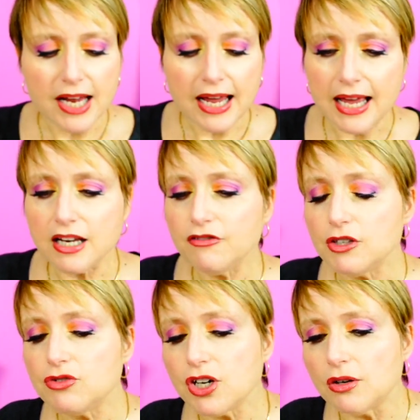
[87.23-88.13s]
And if
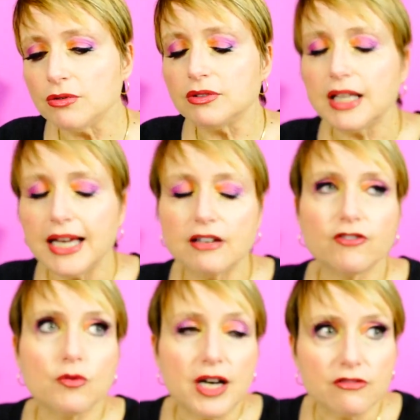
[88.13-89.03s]
you don't like,
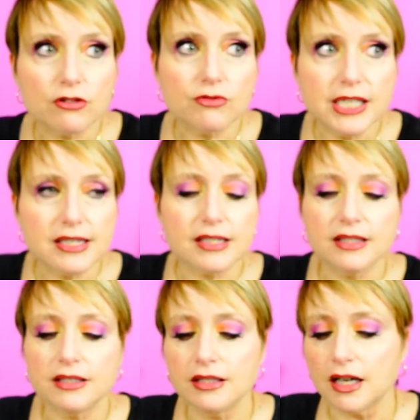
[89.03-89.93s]
for whatever
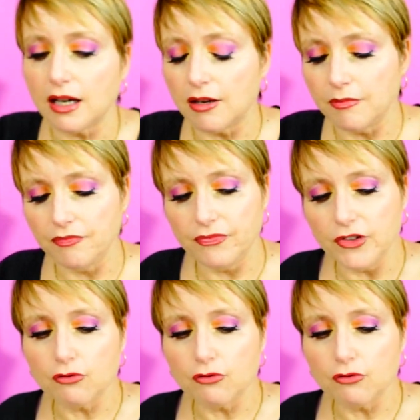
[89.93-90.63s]
reason, um,